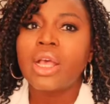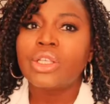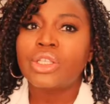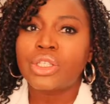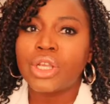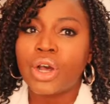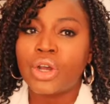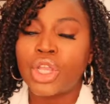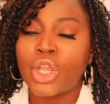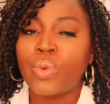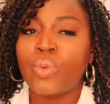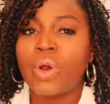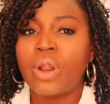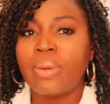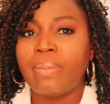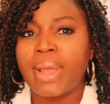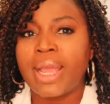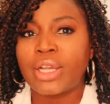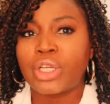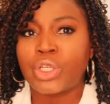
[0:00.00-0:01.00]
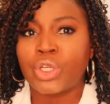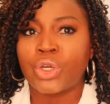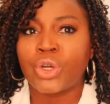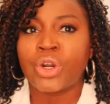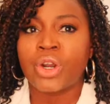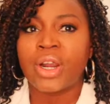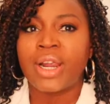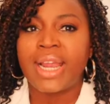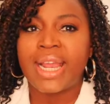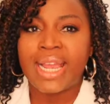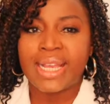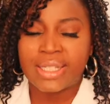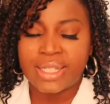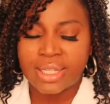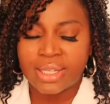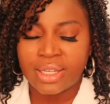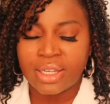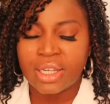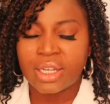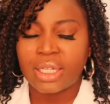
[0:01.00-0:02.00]
So you want to make sure it's
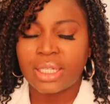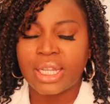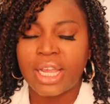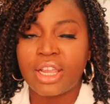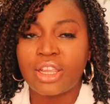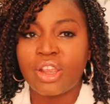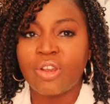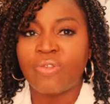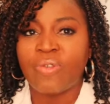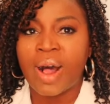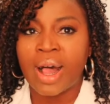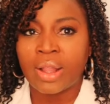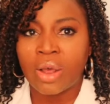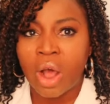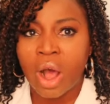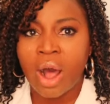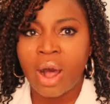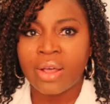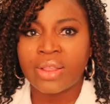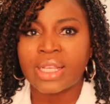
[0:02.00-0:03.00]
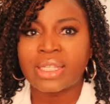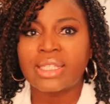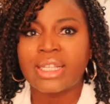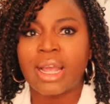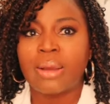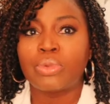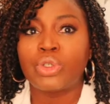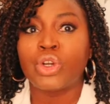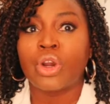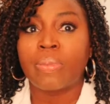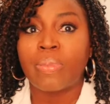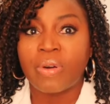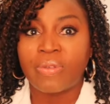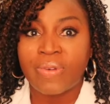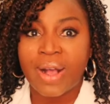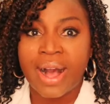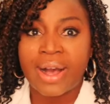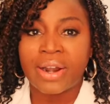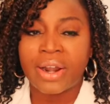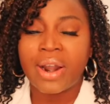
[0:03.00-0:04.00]
good and clean. You follow all the steps your
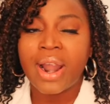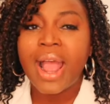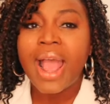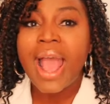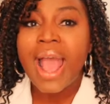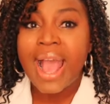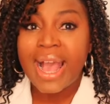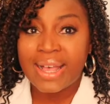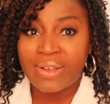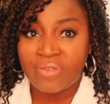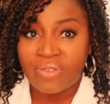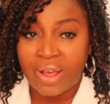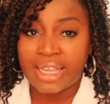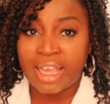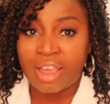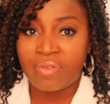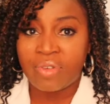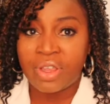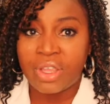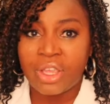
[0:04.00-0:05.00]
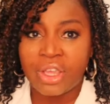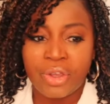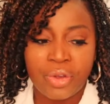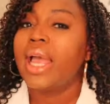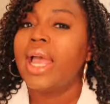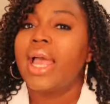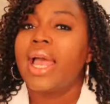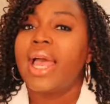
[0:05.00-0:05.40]
provider have given you.